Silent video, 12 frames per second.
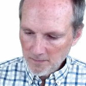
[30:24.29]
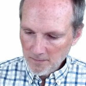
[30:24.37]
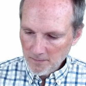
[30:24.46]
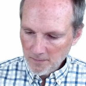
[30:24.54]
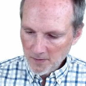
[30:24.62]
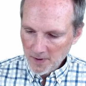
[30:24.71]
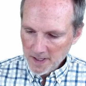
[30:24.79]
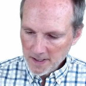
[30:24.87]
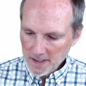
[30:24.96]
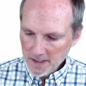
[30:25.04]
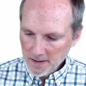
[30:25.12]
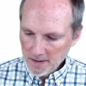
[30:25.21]
For
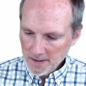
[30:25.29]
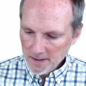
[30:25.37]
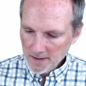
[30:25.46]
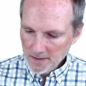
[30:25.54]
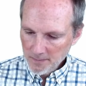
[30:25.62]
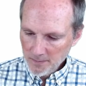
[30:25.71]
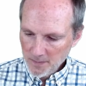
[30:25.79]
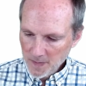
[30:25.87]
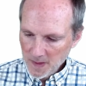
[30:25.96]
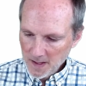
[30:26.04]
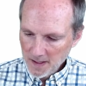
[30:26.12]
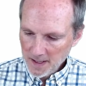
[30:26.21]
any
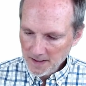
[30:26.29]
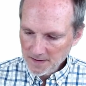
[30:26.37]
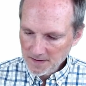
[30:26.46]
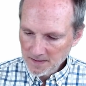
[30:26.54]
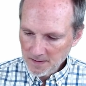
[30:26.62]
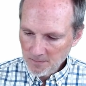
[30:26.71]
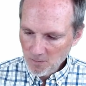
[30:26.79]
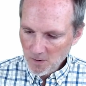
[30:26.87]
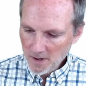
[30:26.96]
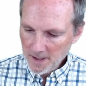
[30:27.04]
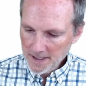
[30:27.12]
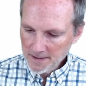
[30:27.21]
x and
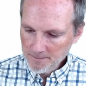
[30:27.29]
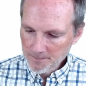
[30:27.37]
y,